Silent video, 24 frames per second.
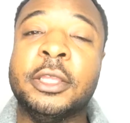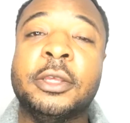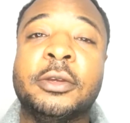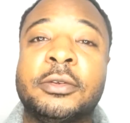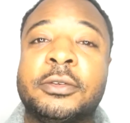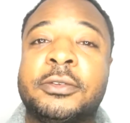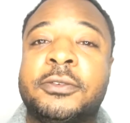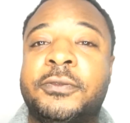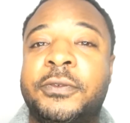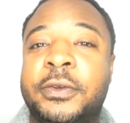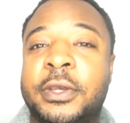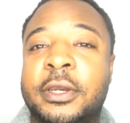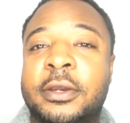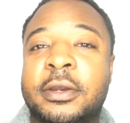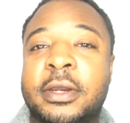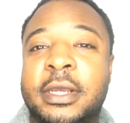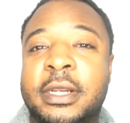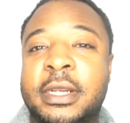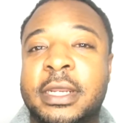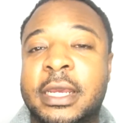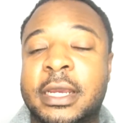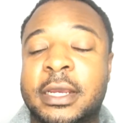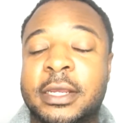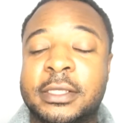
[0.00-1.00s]
Use fear
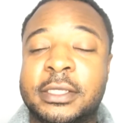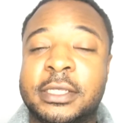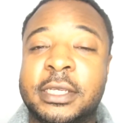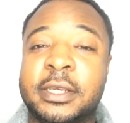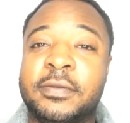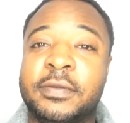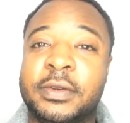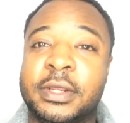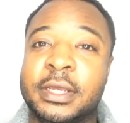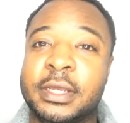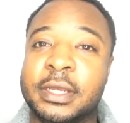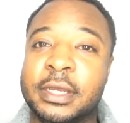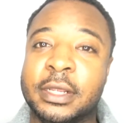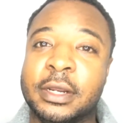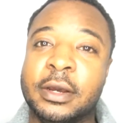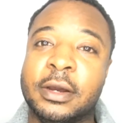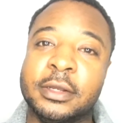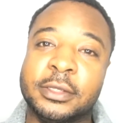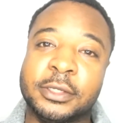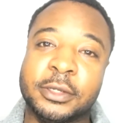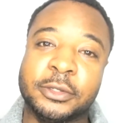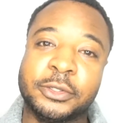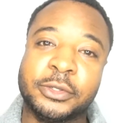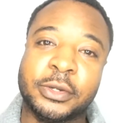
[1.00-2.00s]
and negativity, and
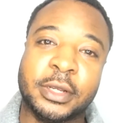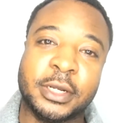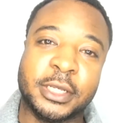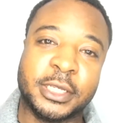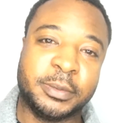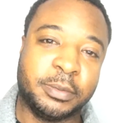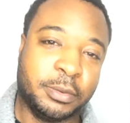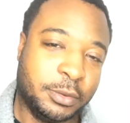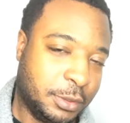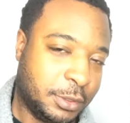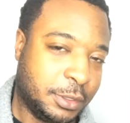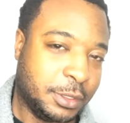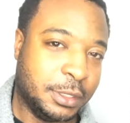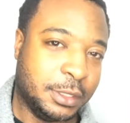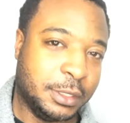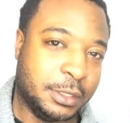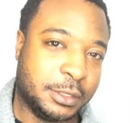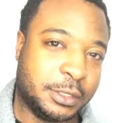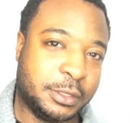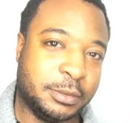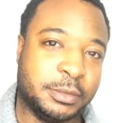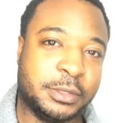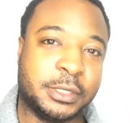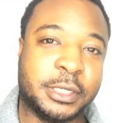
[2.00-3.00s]
also try to sprinkle
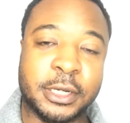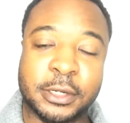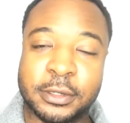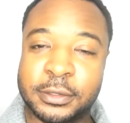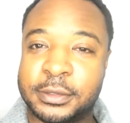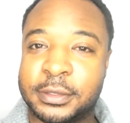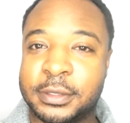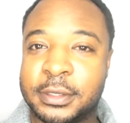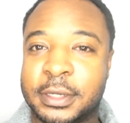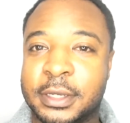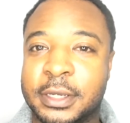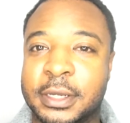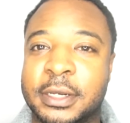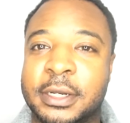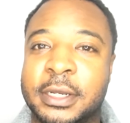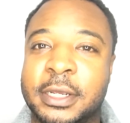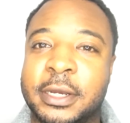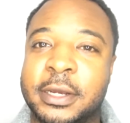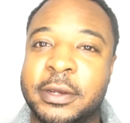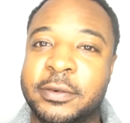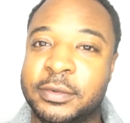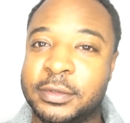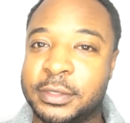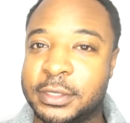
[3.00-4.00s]
in some scarcity in
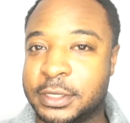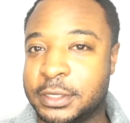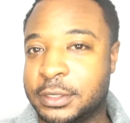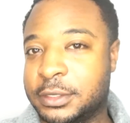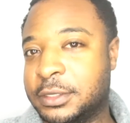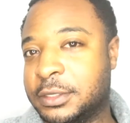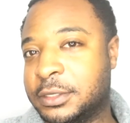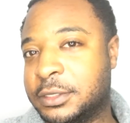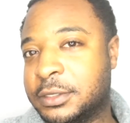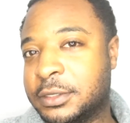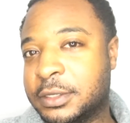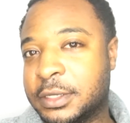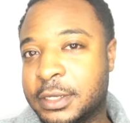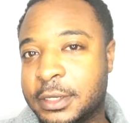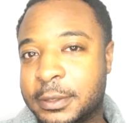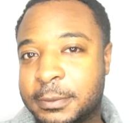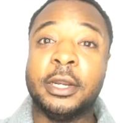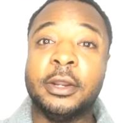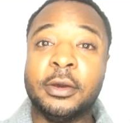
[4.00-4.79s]
there every chance that you get.